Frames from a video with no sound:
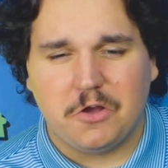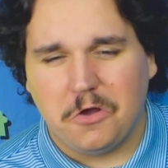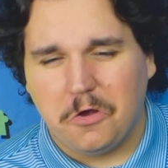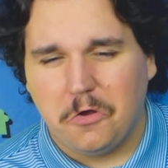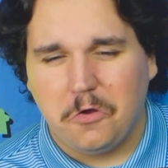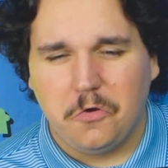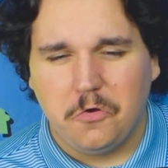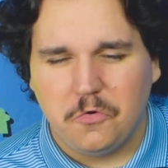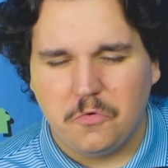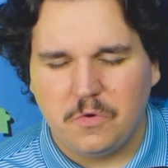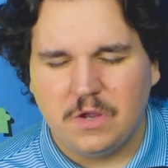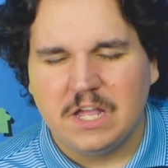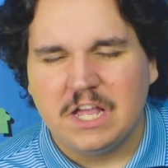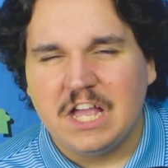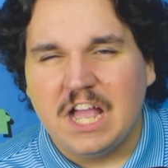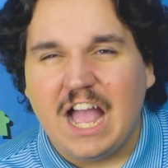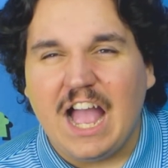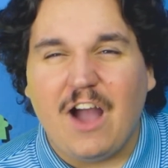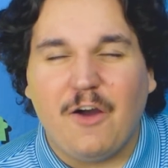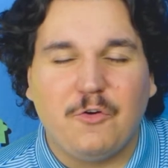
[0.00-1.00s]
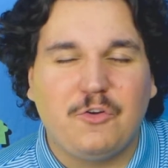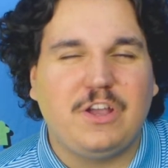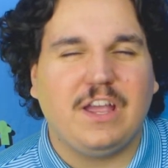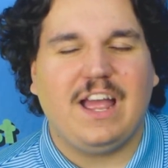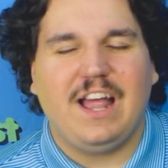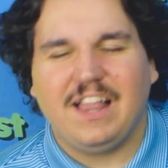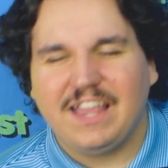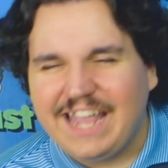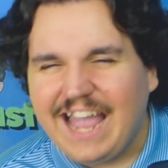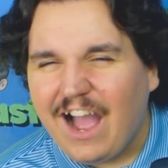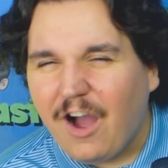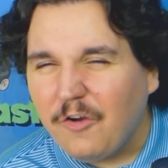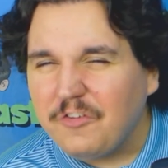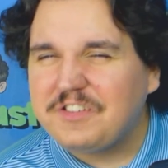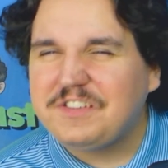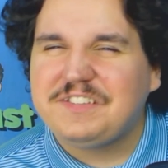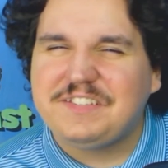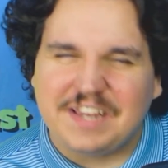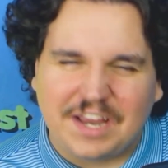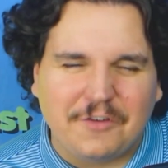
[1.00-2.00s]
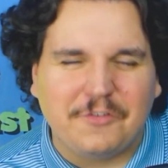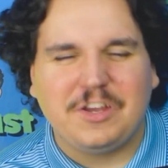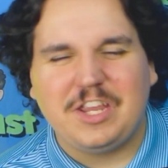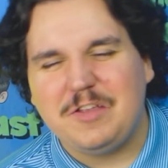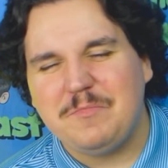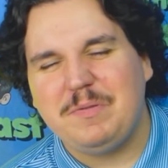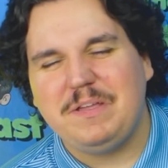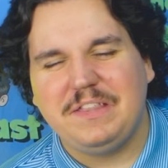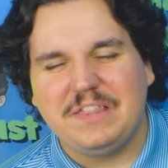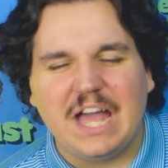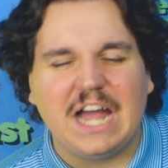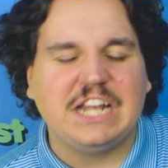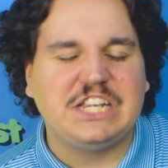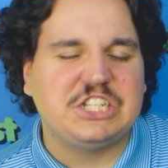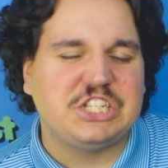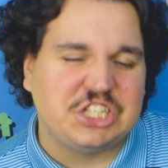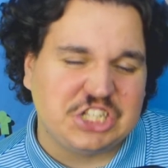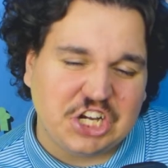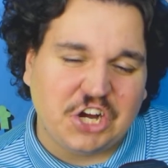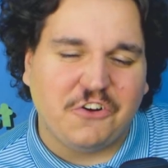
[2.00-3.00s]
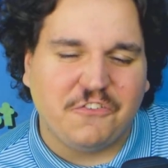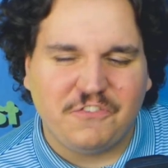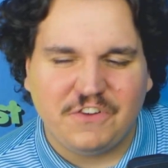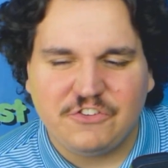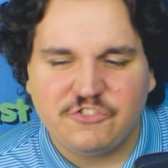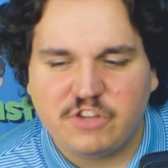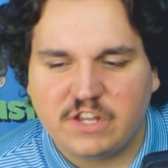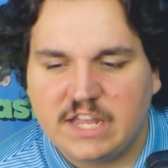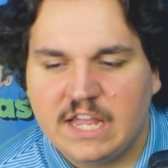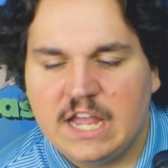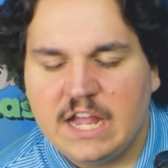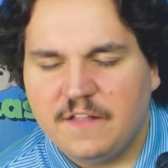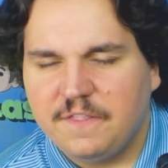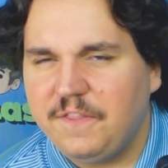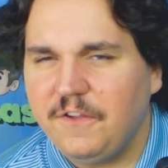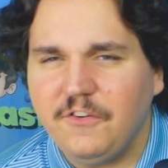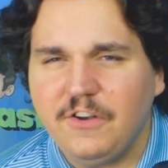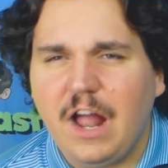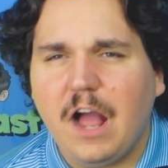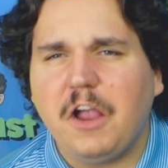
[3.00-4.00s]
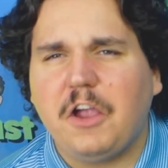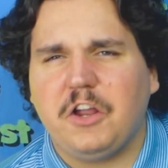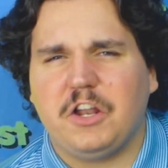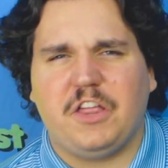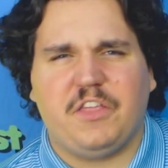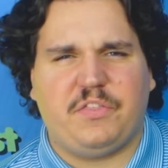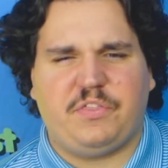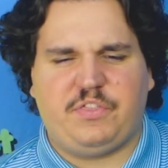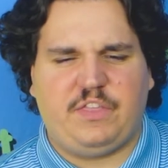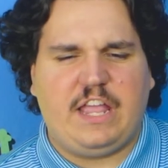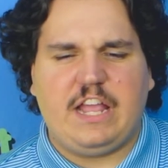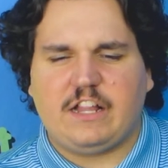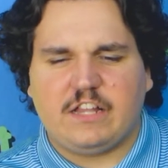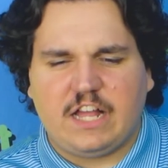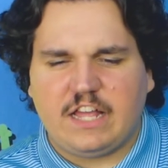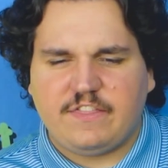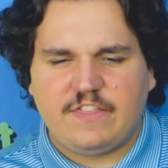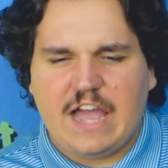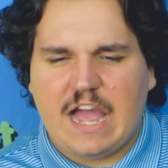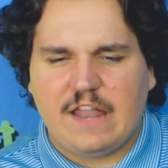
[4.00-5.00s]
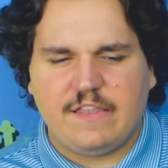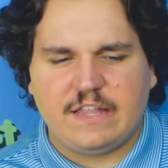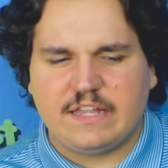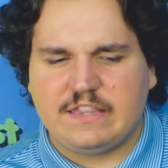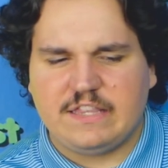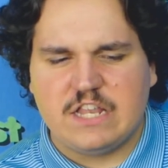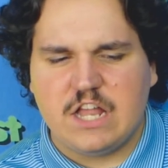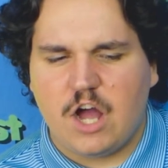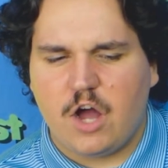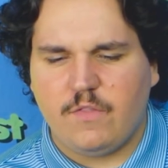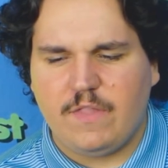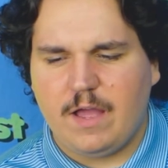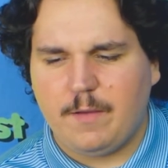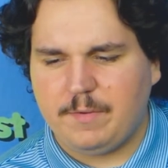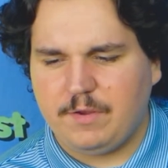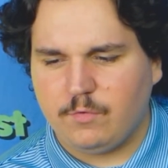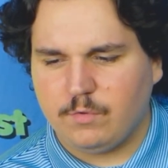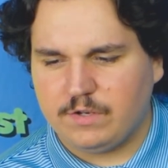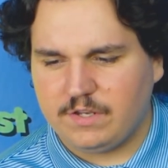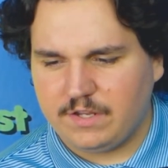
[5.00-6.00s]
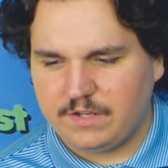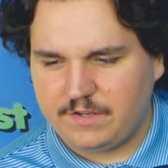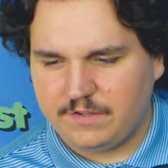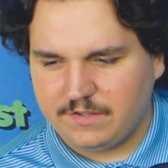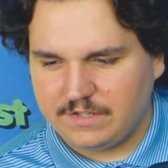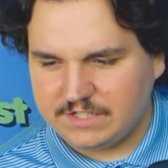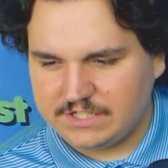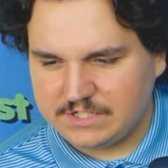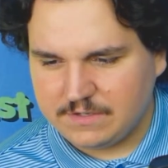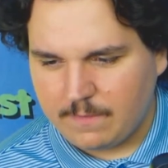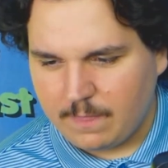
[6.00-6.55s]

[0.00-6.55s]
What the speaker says: Ooh, how dare he be that selfish? They're not going to think like that. No, that would be ridiculous.